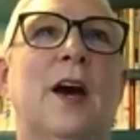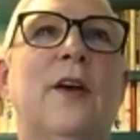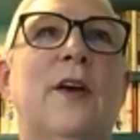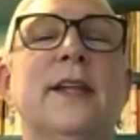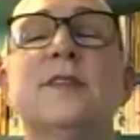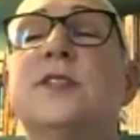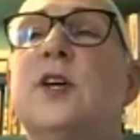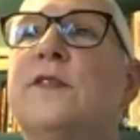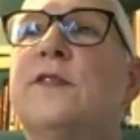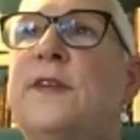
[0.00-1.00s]
All right.
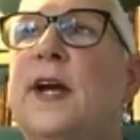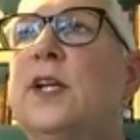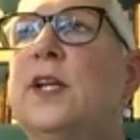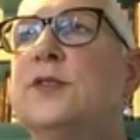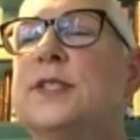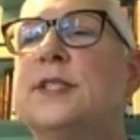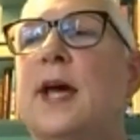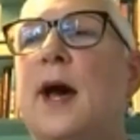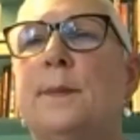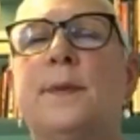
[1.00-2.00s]
So the final
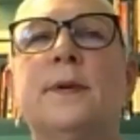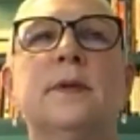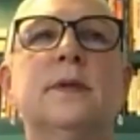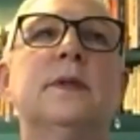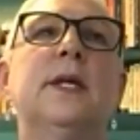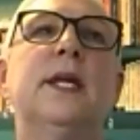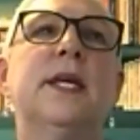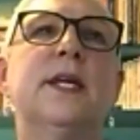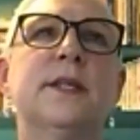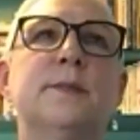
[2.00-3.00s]
step
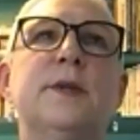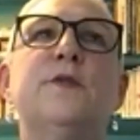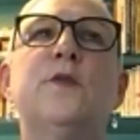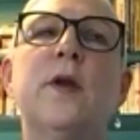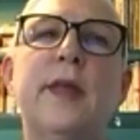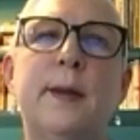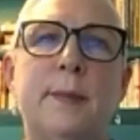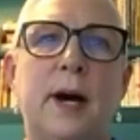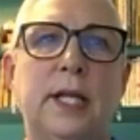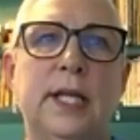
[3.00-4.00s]
is before they
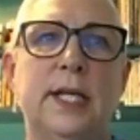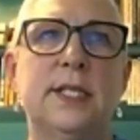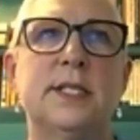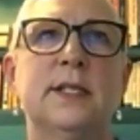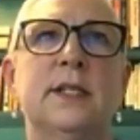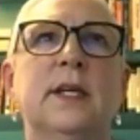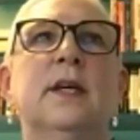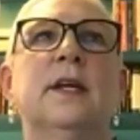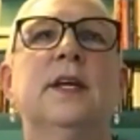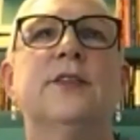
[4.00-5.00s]
bottle it
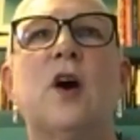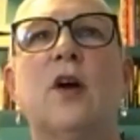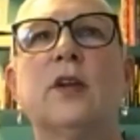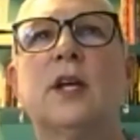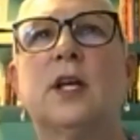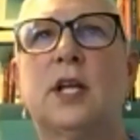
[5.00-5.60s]
is called